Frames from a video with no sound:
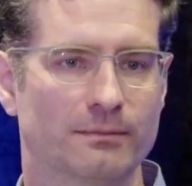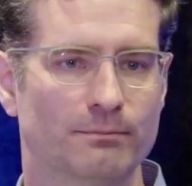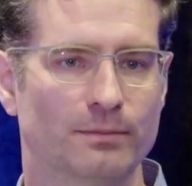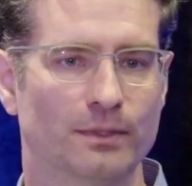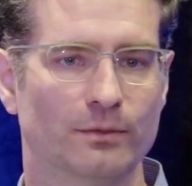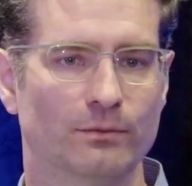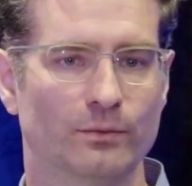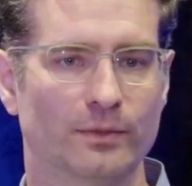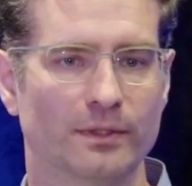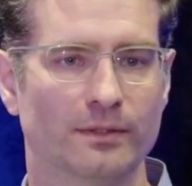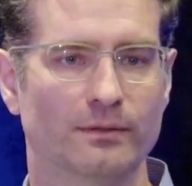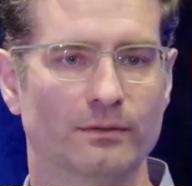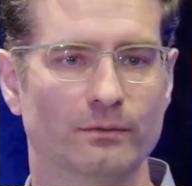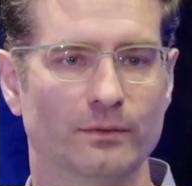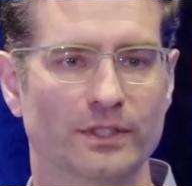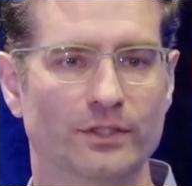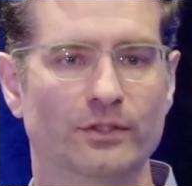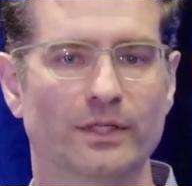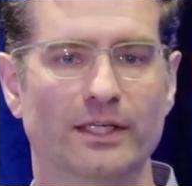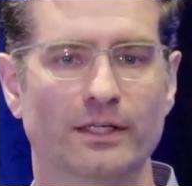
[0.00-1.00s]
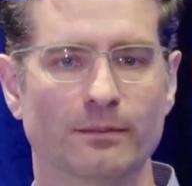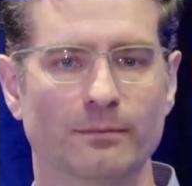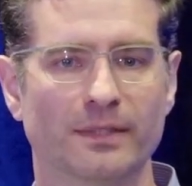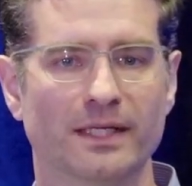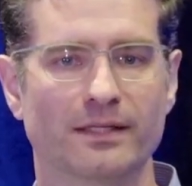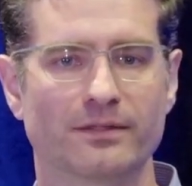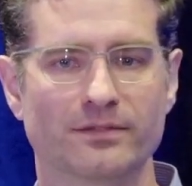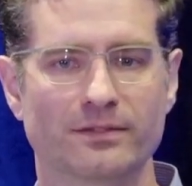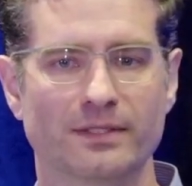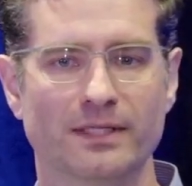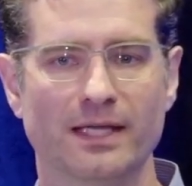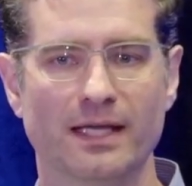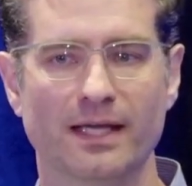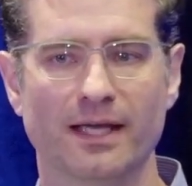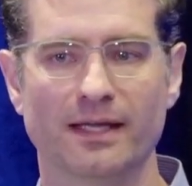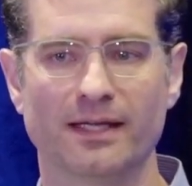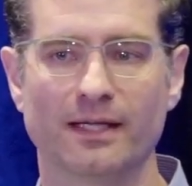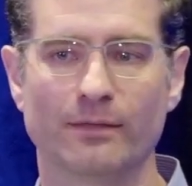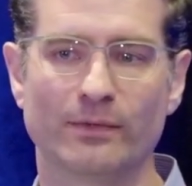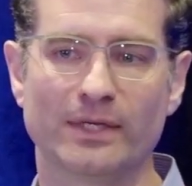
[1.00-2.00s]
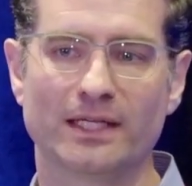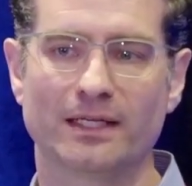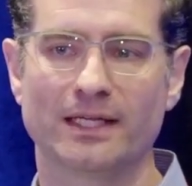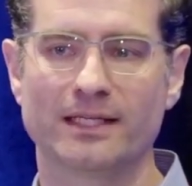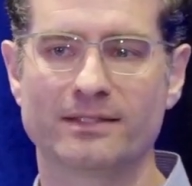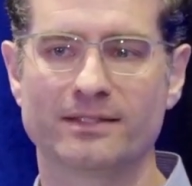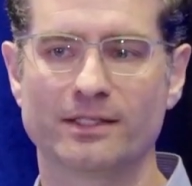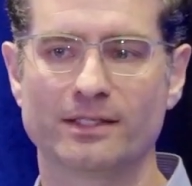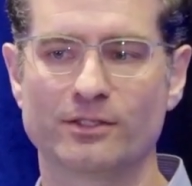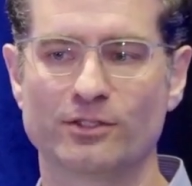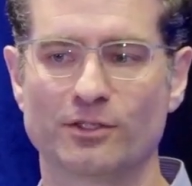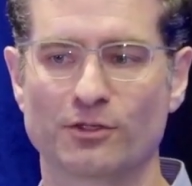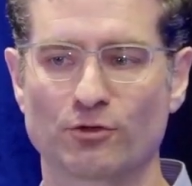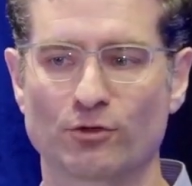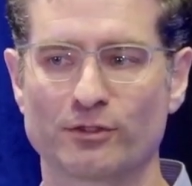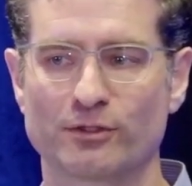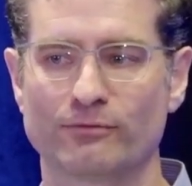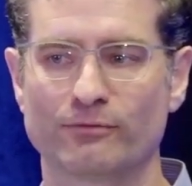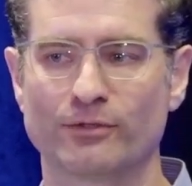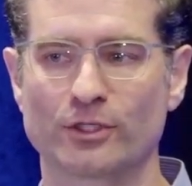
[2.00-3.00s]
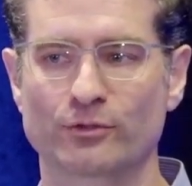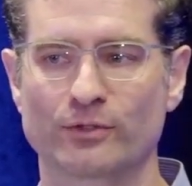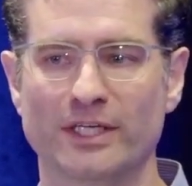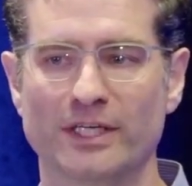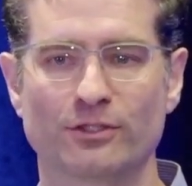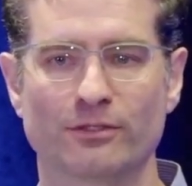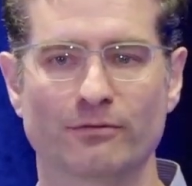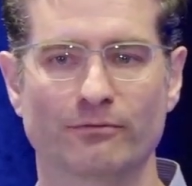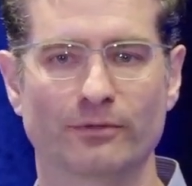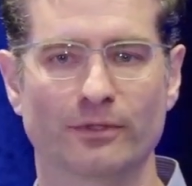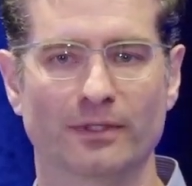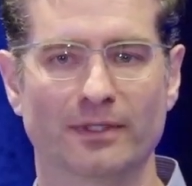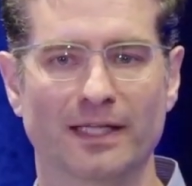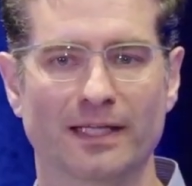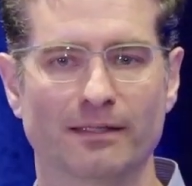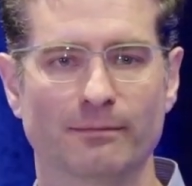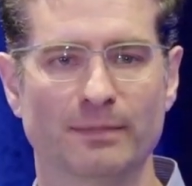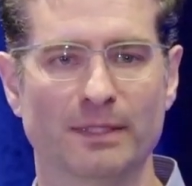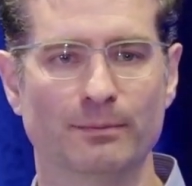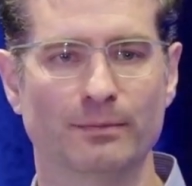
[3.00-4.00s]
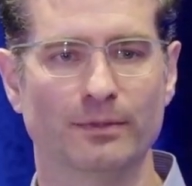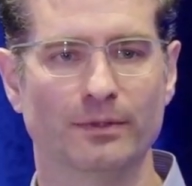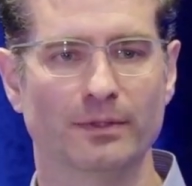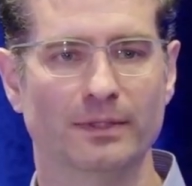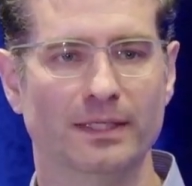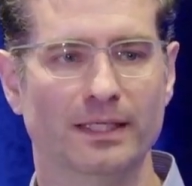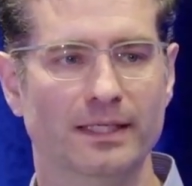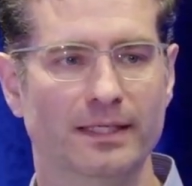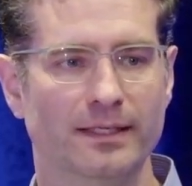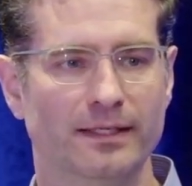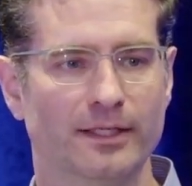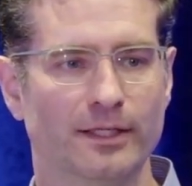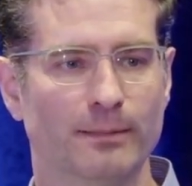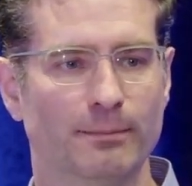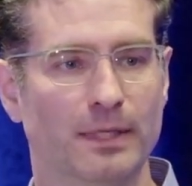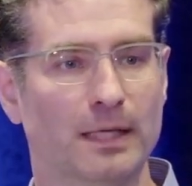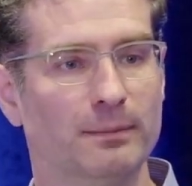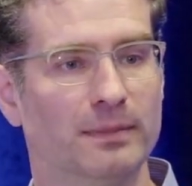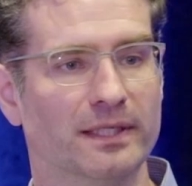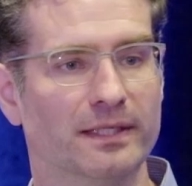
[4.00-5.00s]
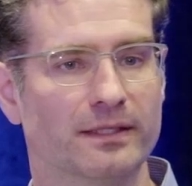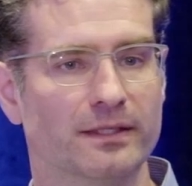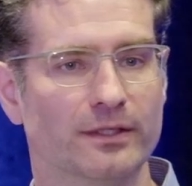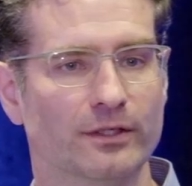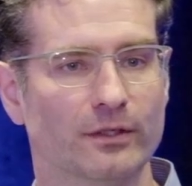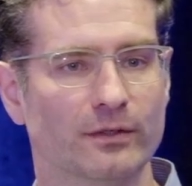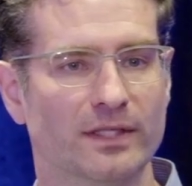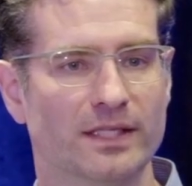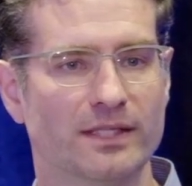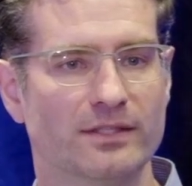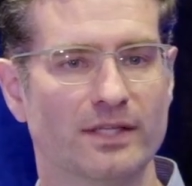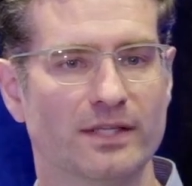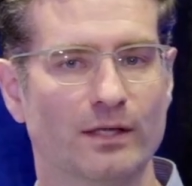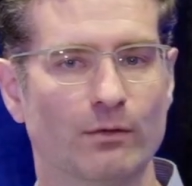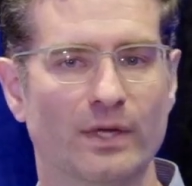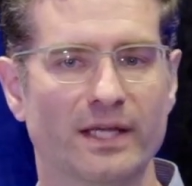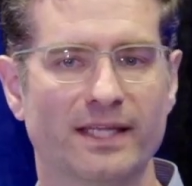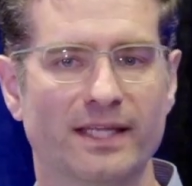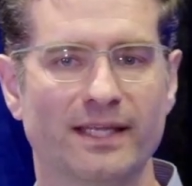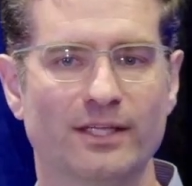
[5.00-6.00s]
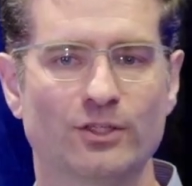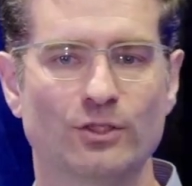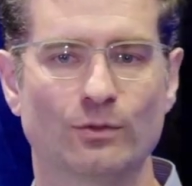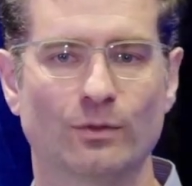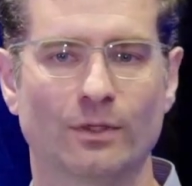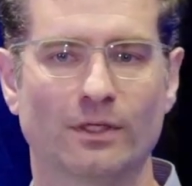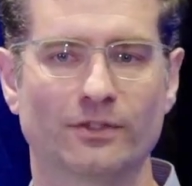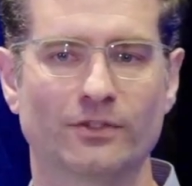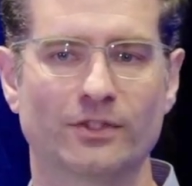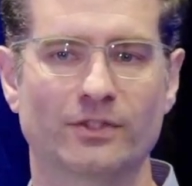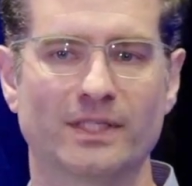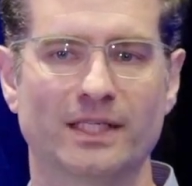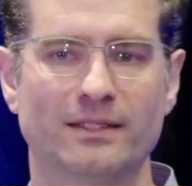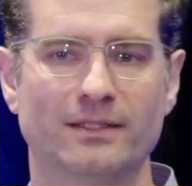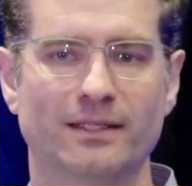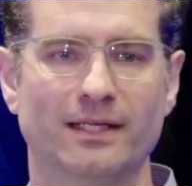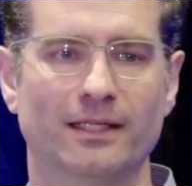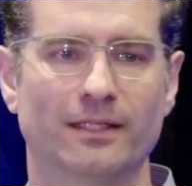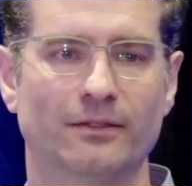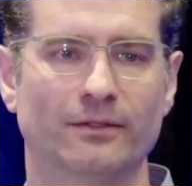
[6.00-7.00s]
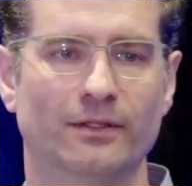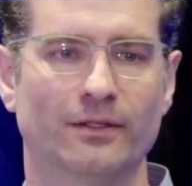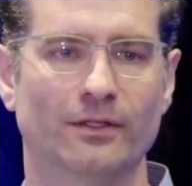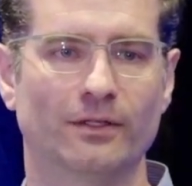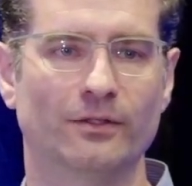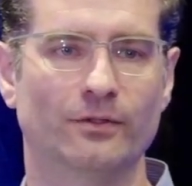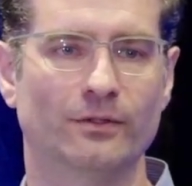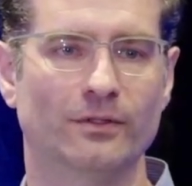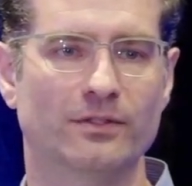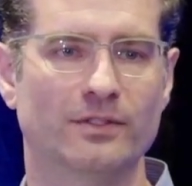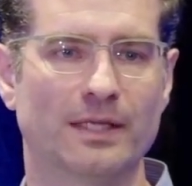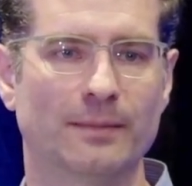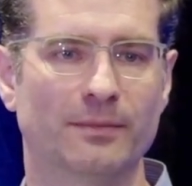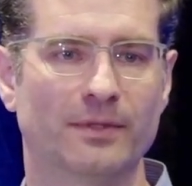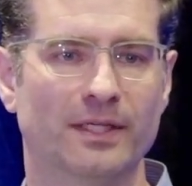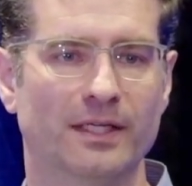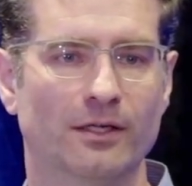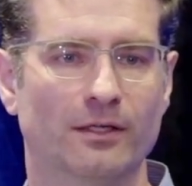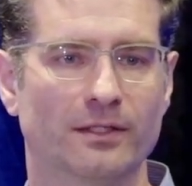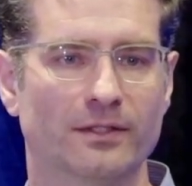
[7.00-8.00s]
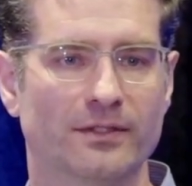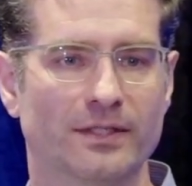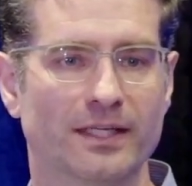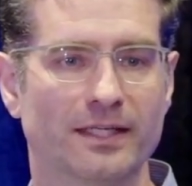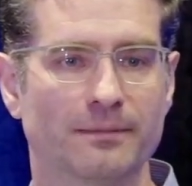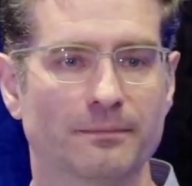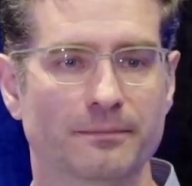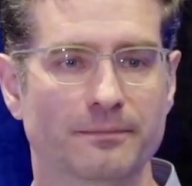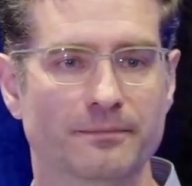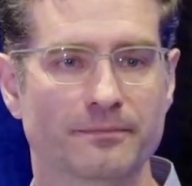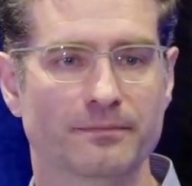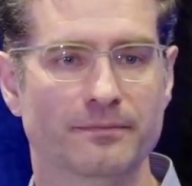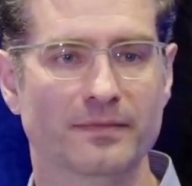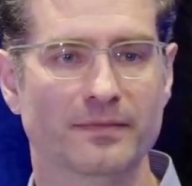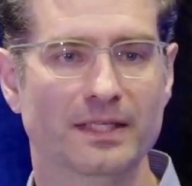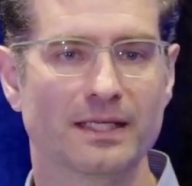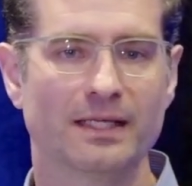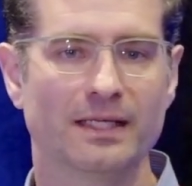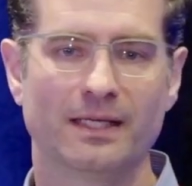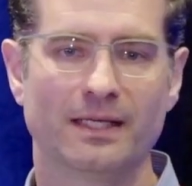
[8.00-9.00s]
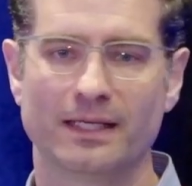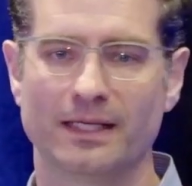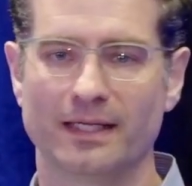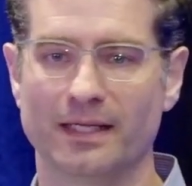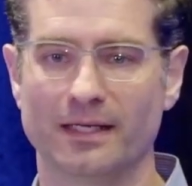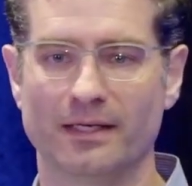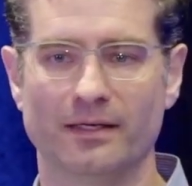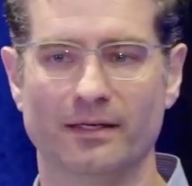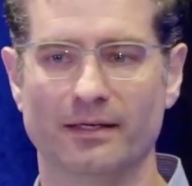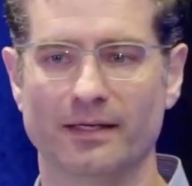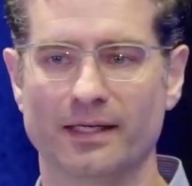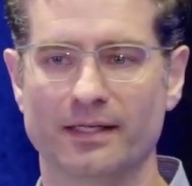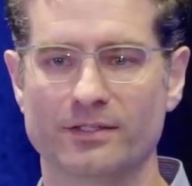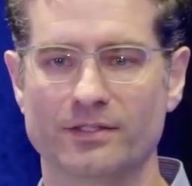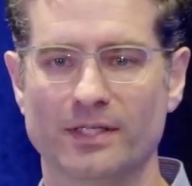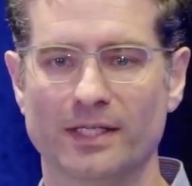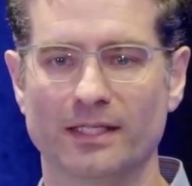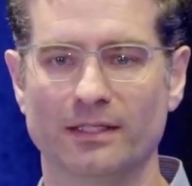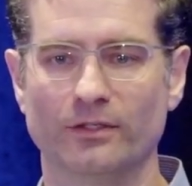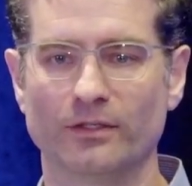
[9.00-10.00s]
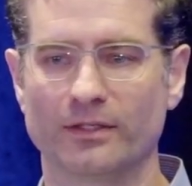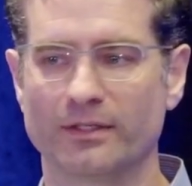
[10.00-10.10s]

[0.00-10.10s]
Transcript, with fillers: But we, we try our best. And I realize this is a source of frustration for a lot of people in the public. You know, they say, why can't you all just get together and all do the same thing all the time? And I say, look,